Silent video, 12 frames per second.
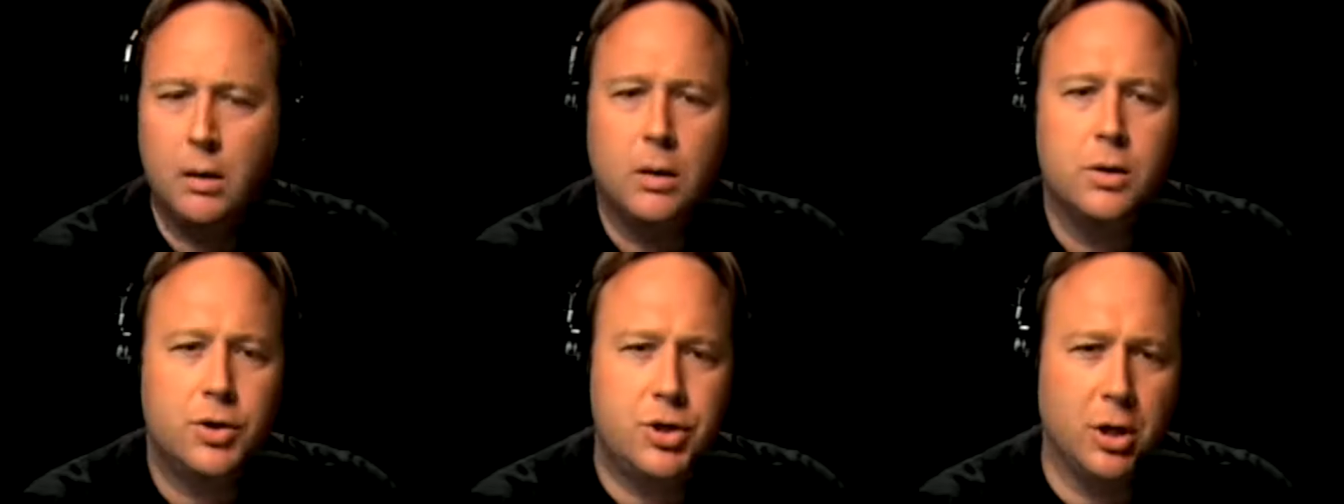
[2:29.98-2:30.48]

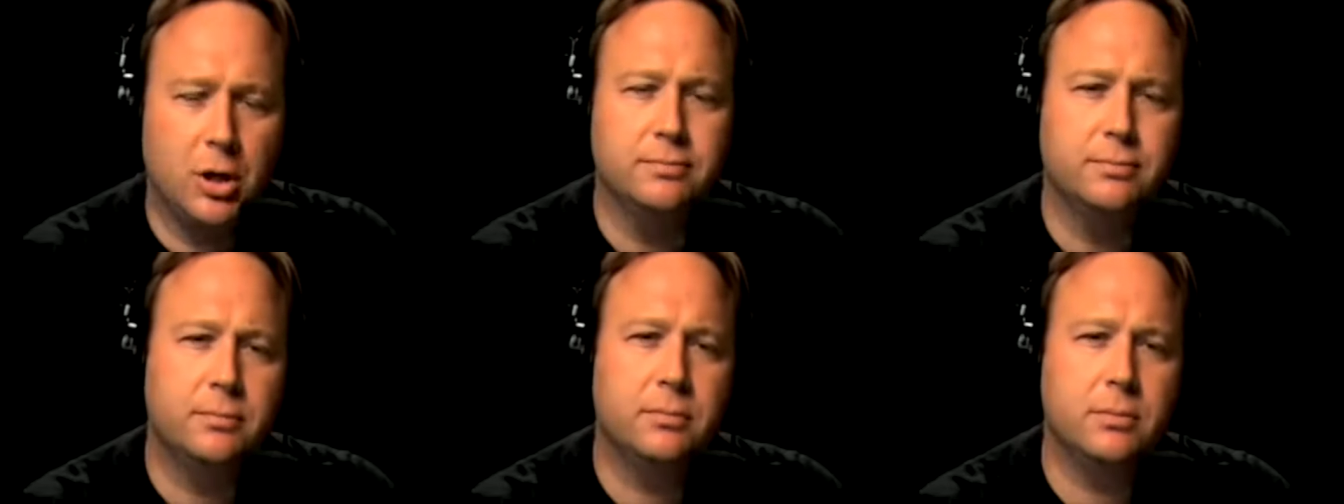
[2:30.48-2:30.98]
say, sure.
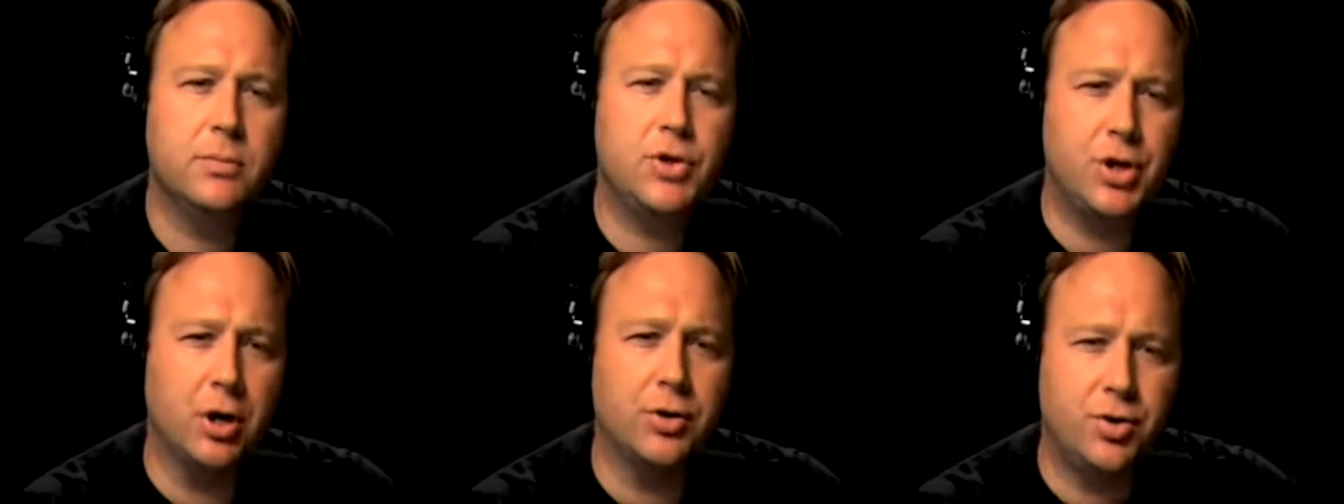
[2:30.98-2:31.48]
Well, why can't we
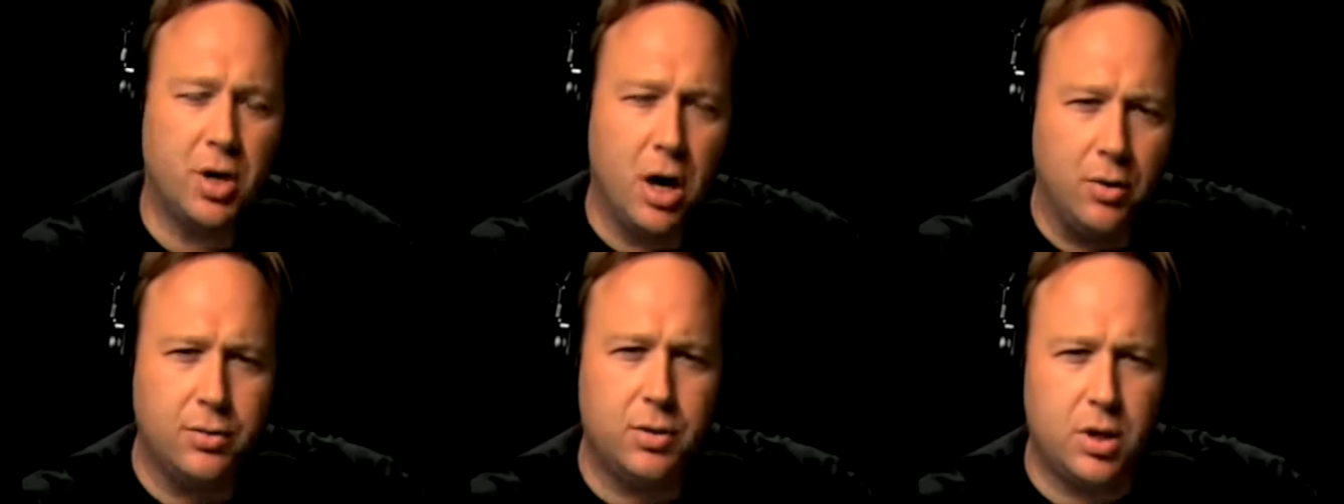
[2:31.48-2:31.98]
broadcast
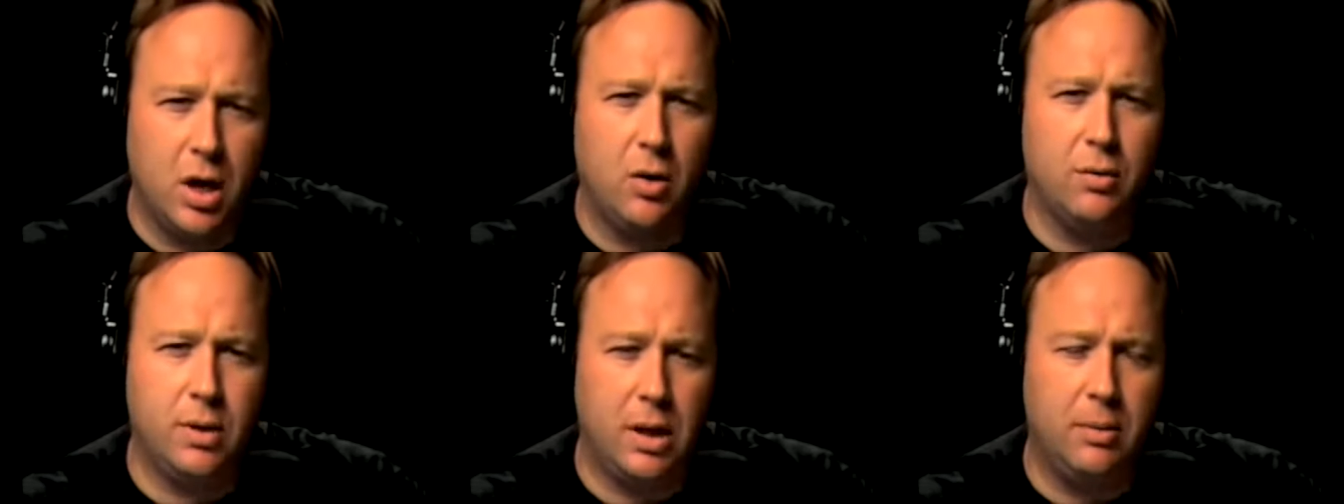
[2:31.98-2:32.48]
sure. so, that?
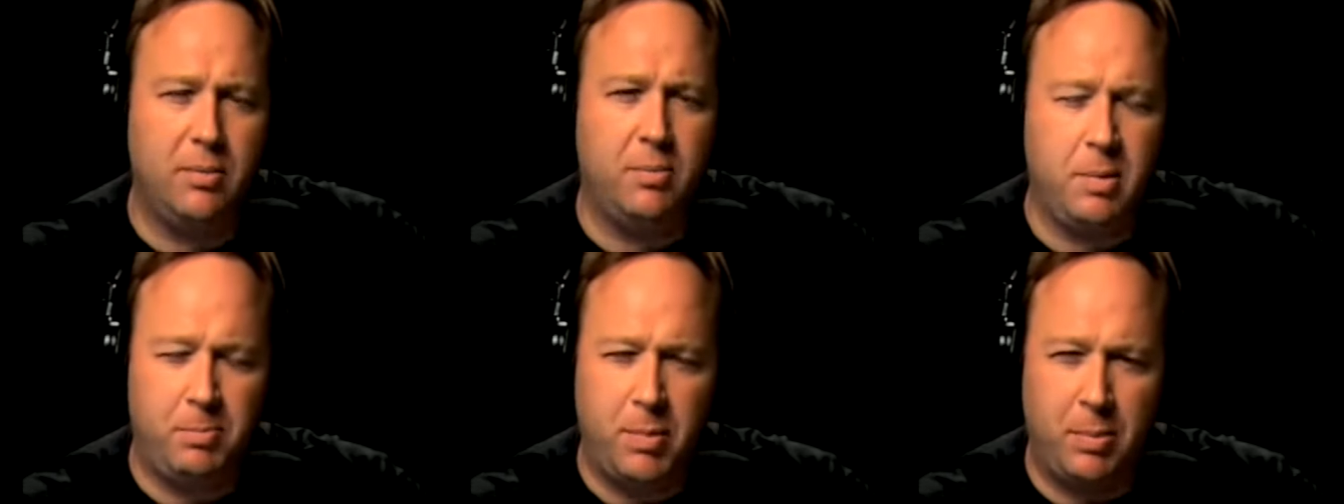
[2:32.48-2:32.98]
So
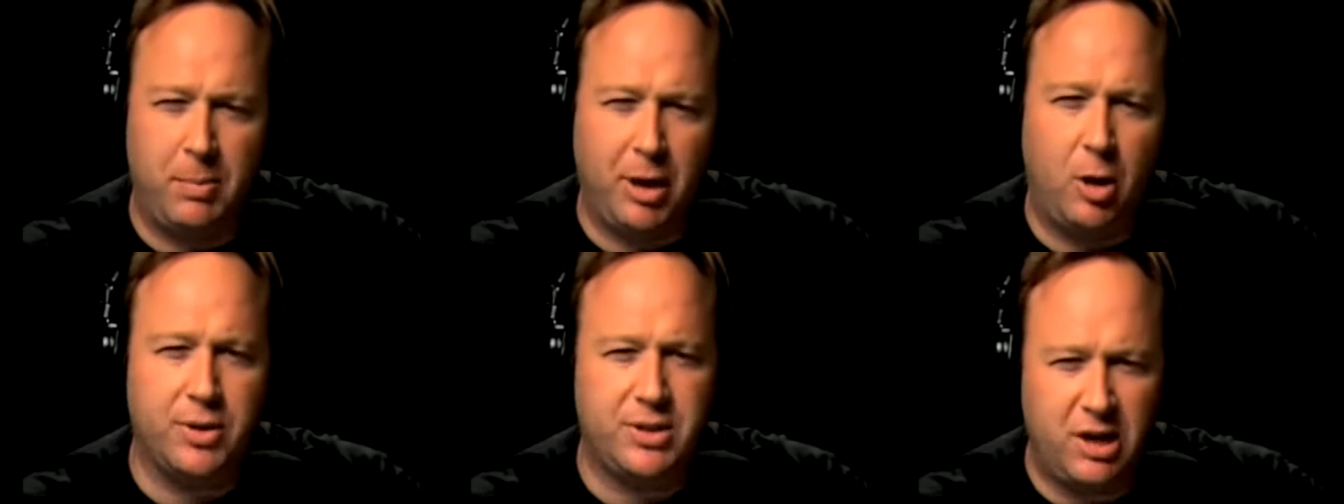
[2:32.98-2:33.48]
uh, pe-
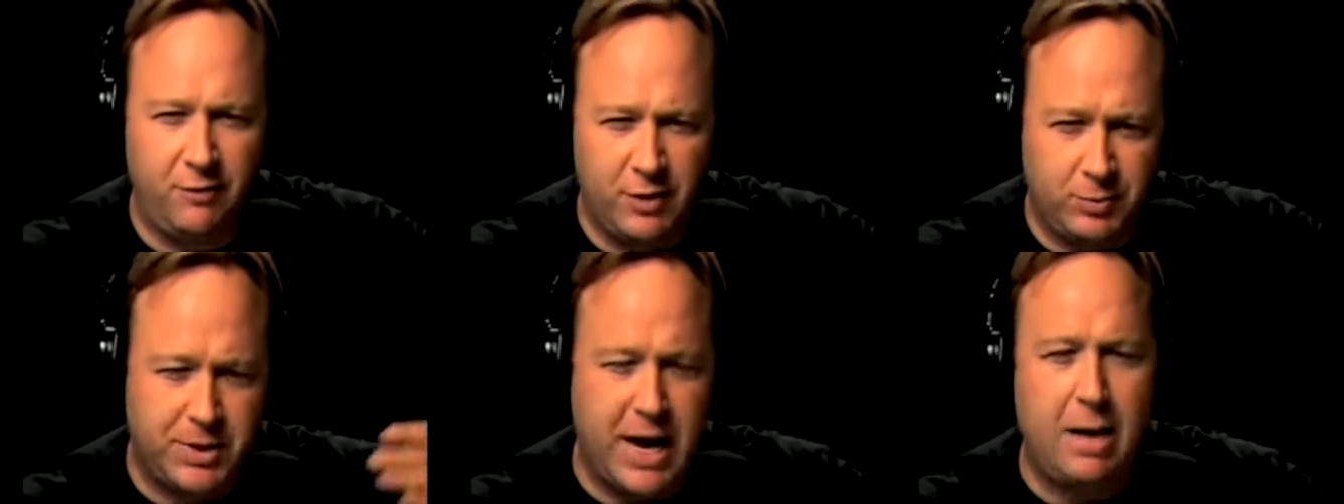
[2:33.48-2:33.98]
people always say if
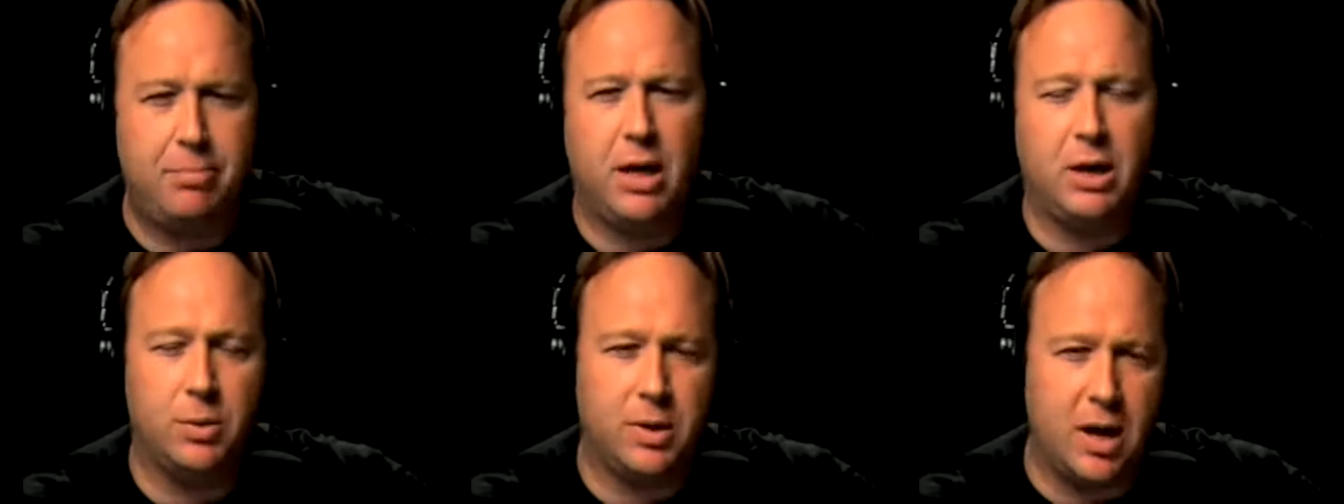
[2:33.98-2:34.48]
this was
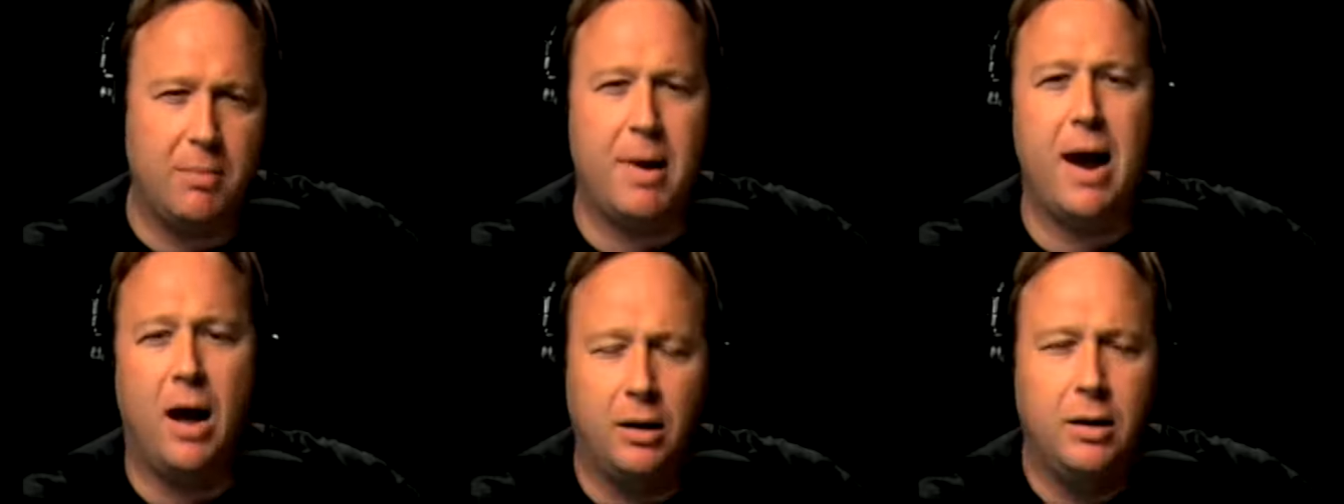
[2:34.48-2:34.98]
happening, it would
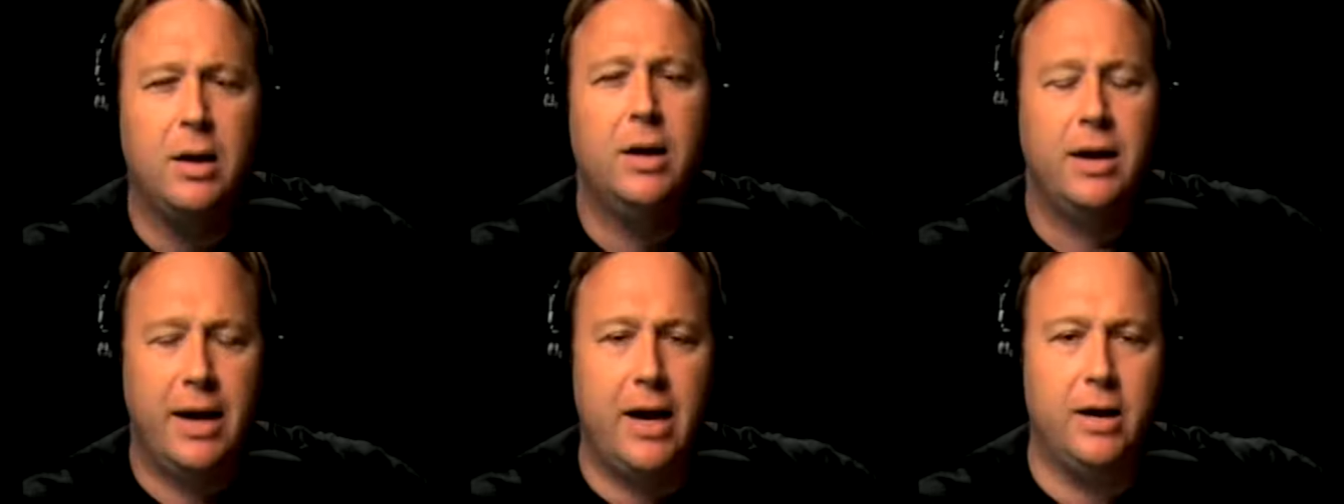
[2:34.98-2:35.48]
come out.
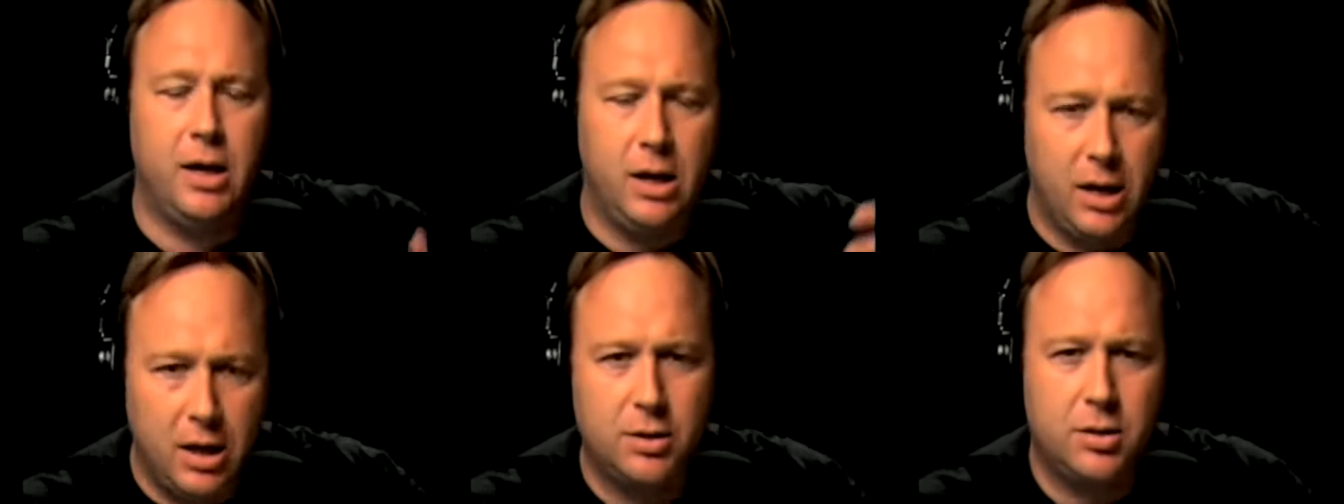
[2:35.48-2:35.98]
And
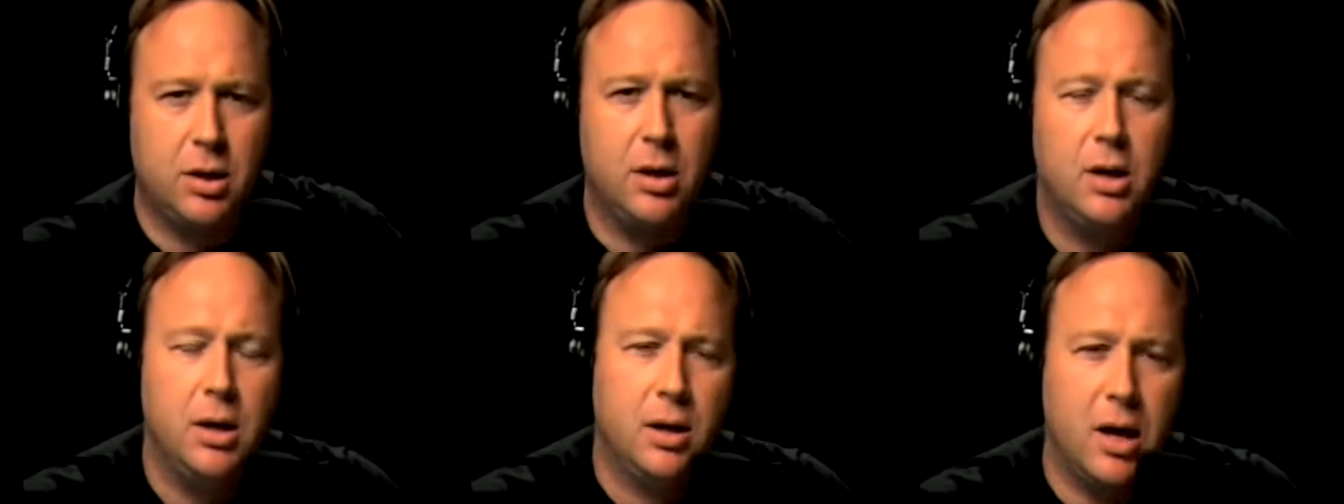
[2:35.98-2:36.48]
it is
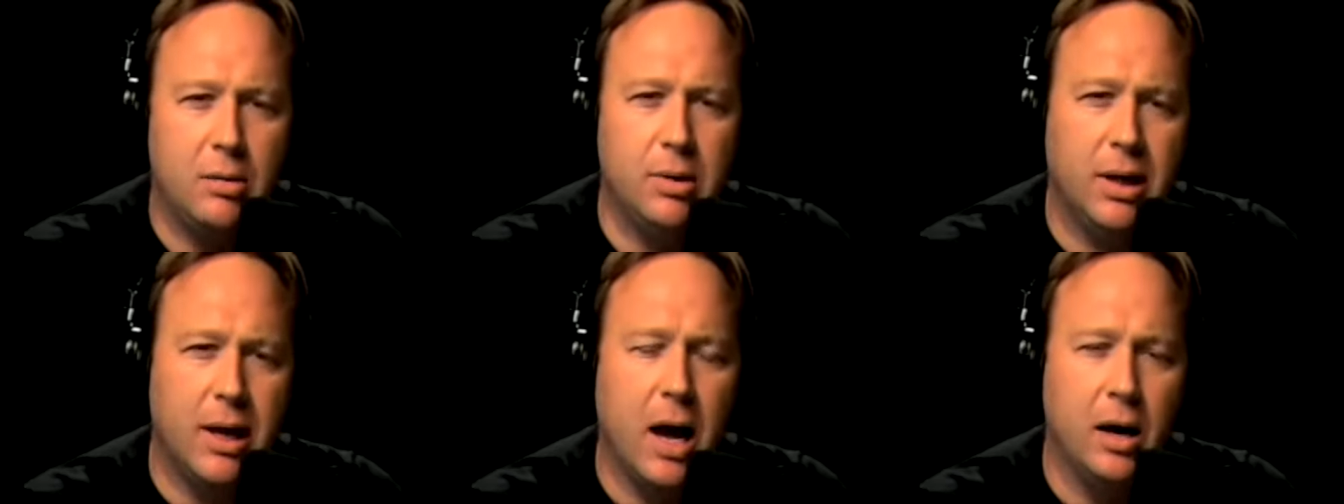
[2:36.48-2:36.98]

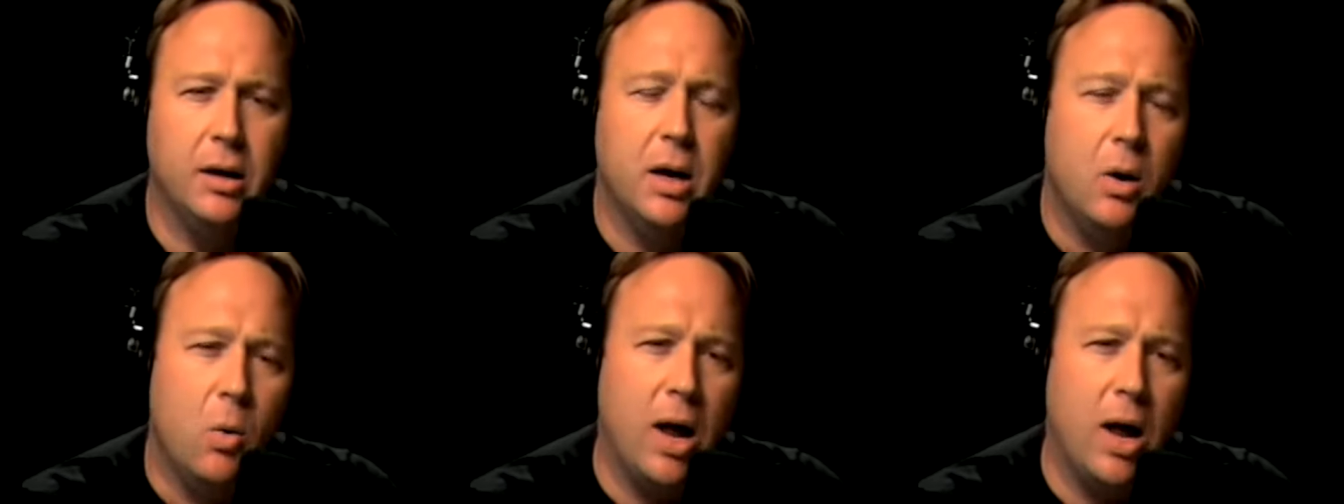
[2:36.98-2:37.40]
coming out.